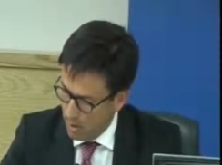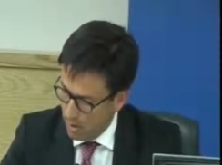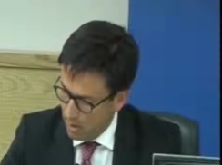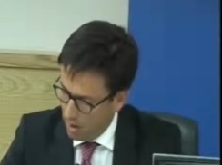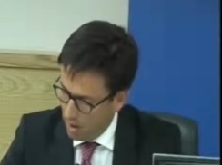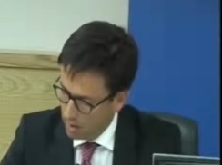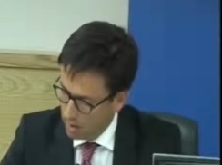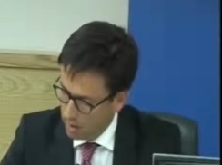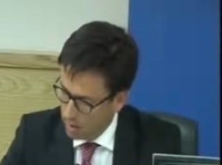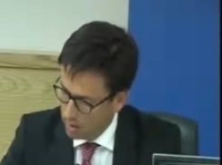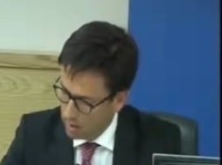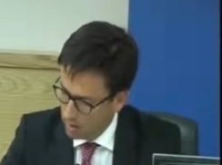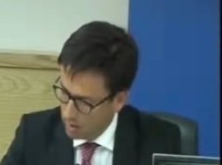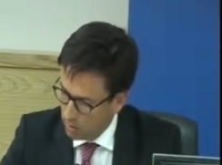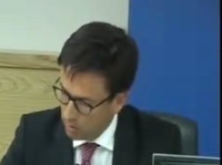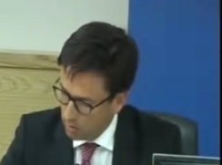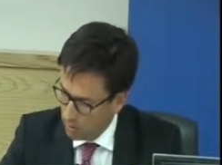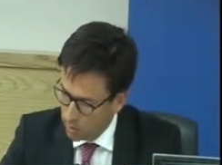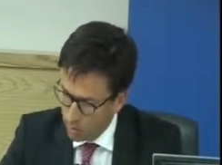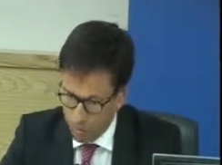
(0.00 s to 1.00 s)
How did
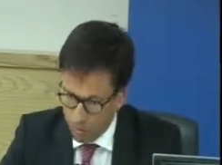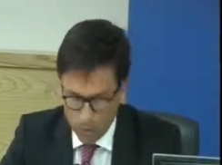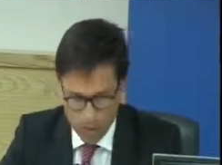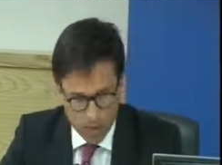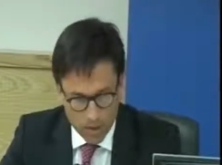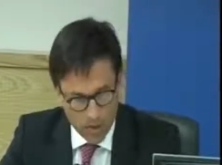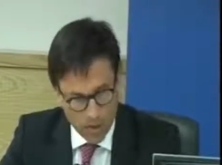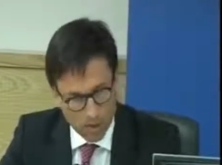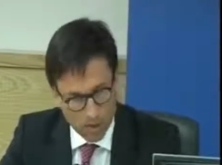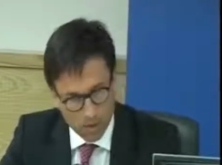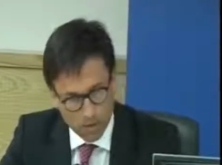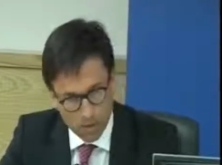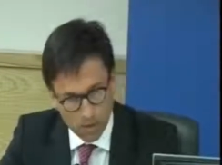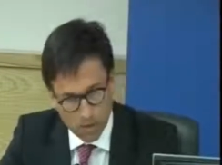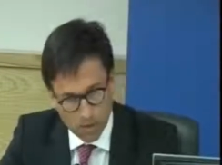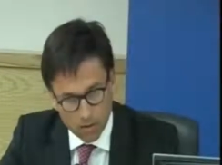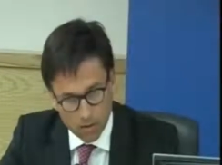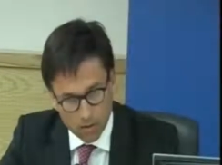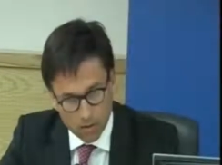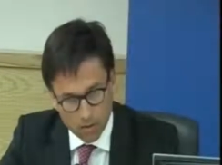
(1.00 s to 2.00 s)
Jean Monnet
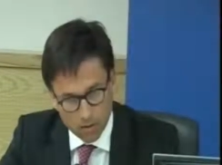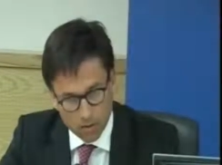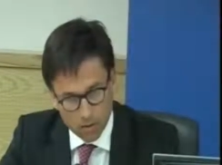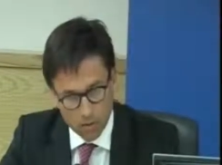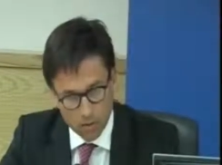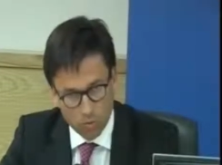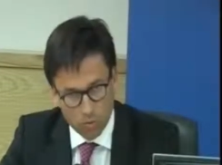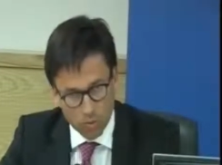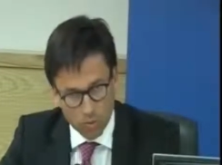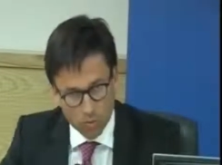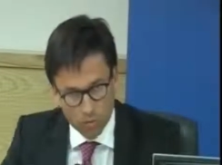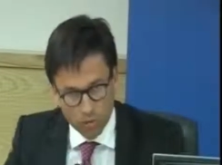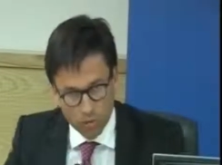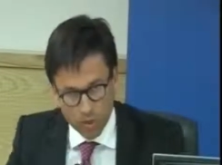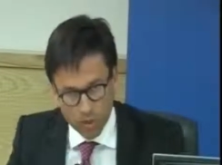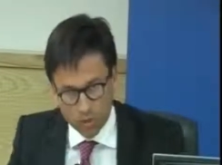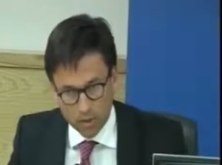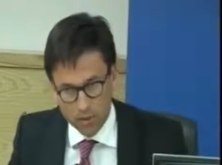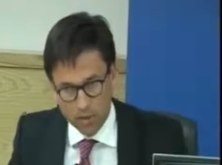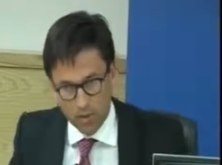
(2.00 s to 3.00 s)
do what we
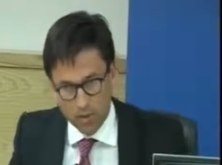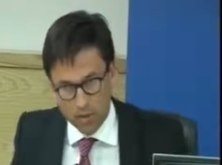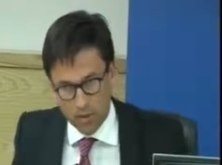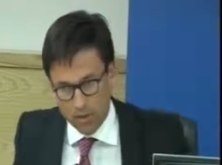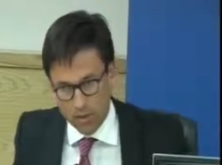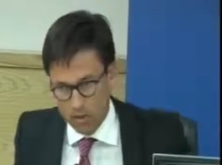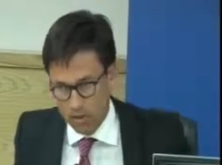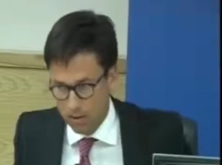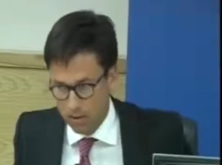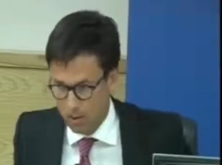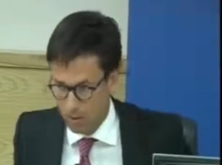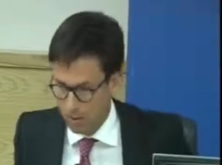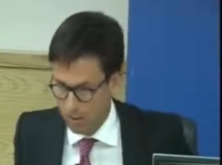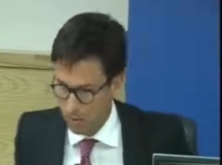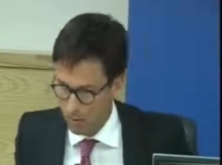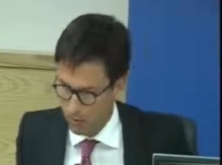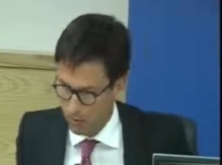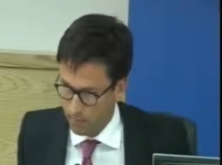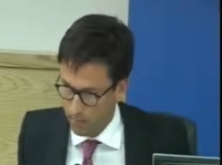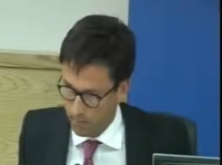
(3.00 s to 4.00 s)
are today
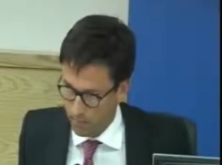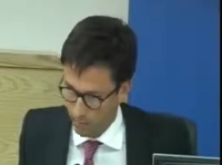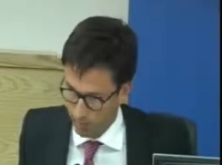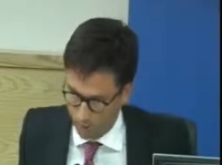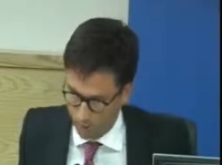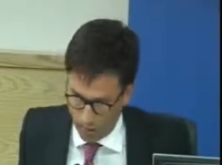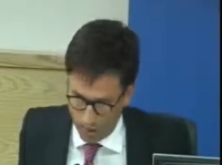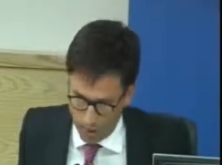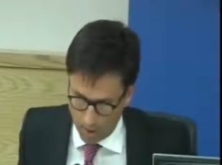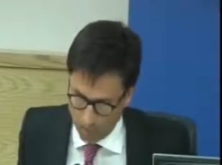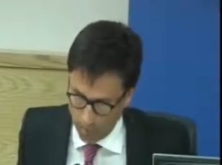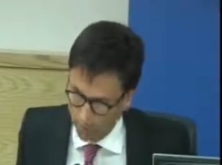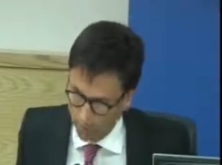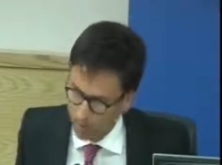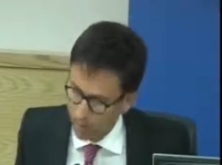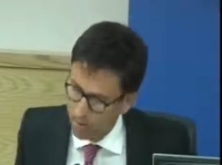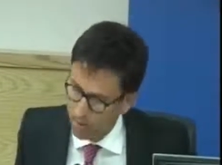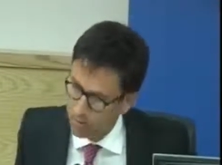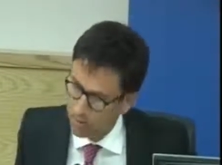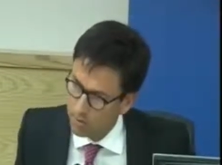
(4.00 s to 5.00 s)
with the help
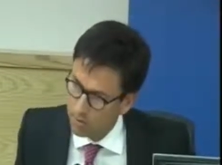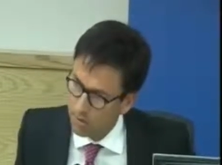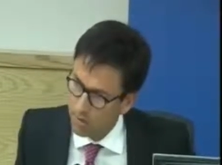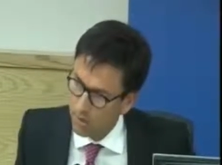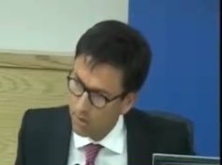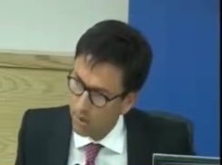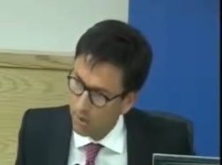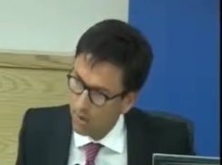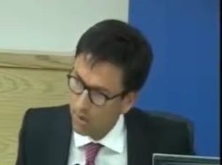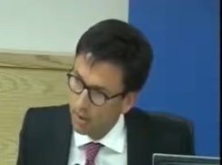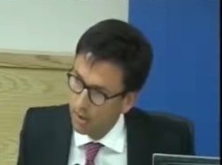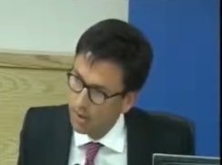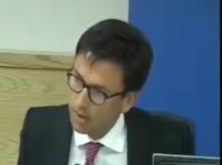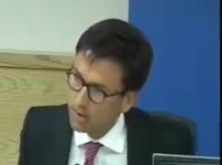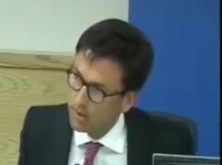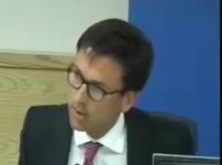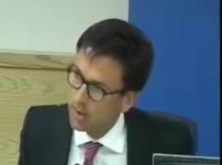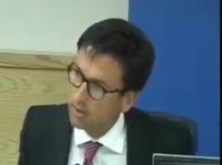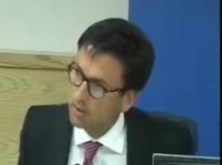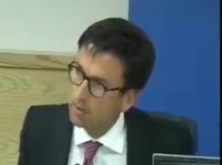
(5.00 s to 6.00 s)
of others? He
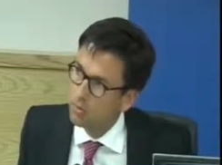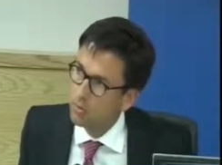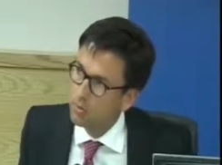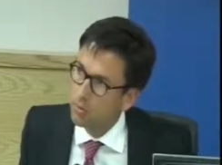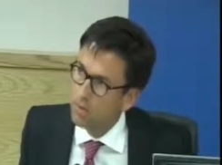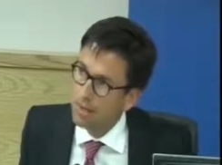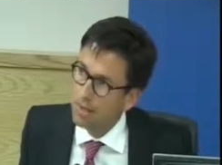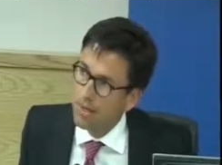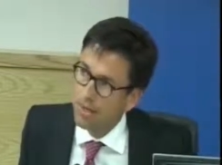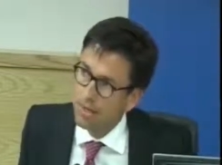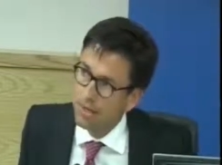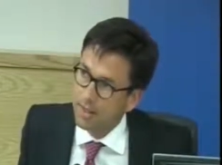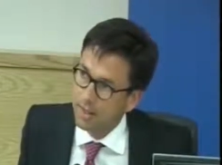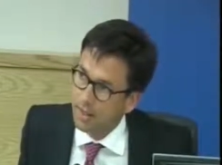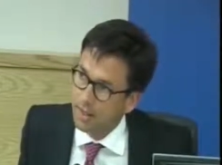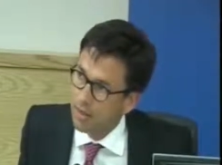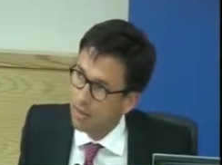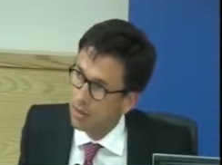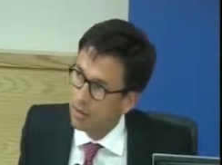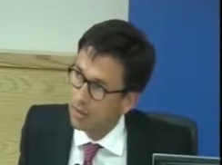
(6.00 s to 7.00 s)
started with la
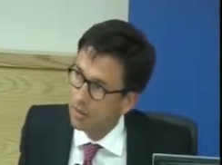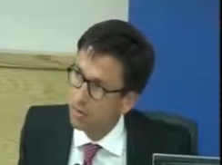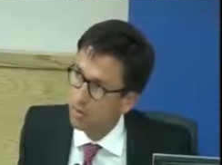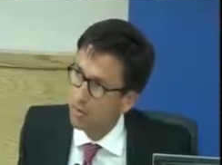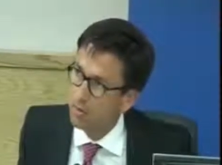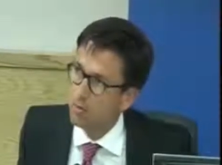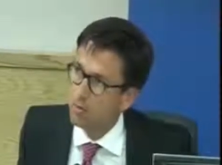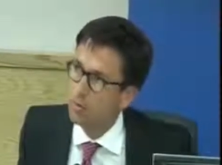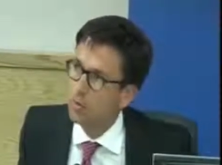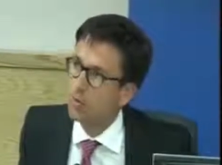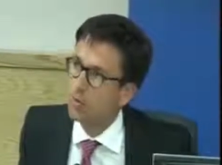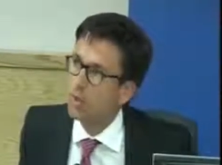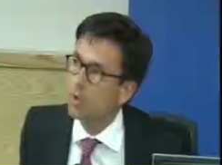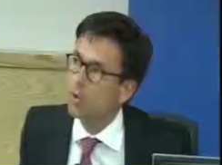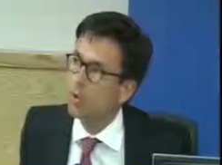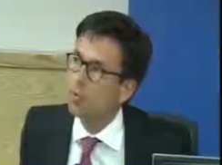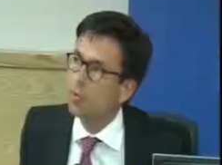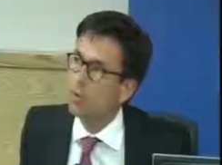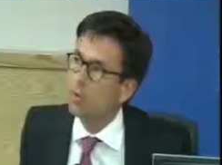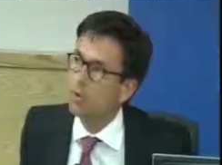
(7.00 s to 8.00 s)
CECA, Communauté
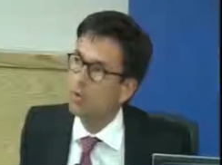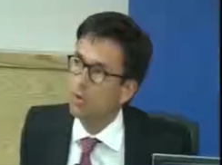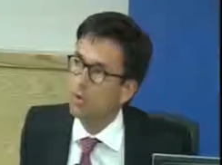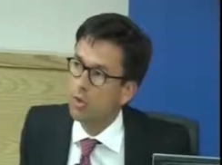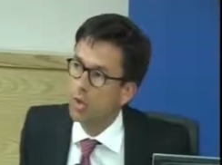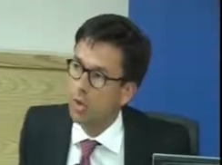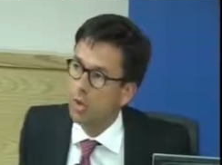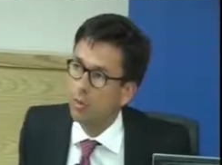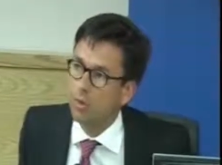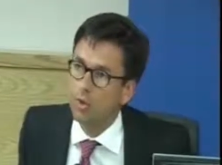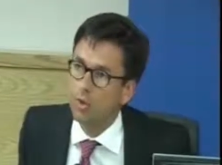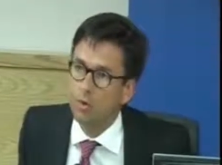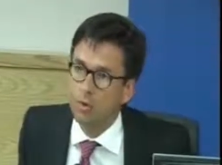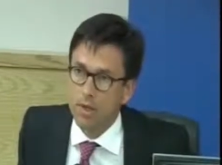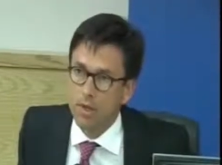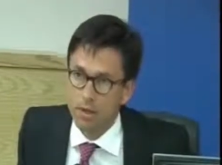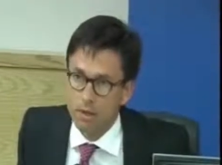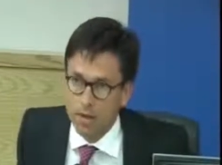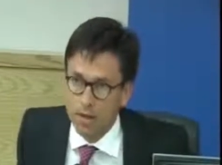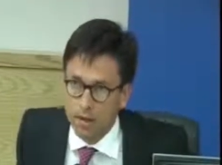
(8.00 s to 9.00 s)
Européenne du Charbon et de
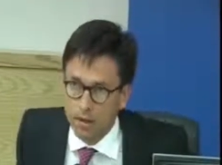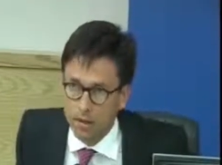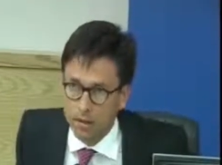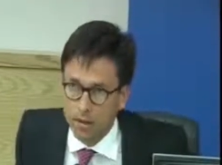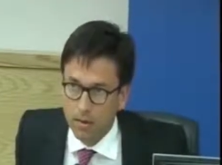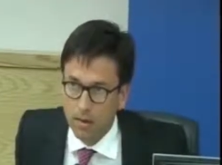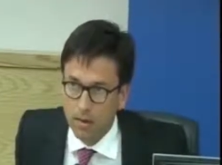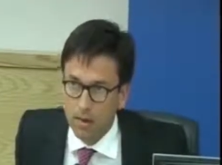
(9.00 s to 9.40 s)
l'Acier,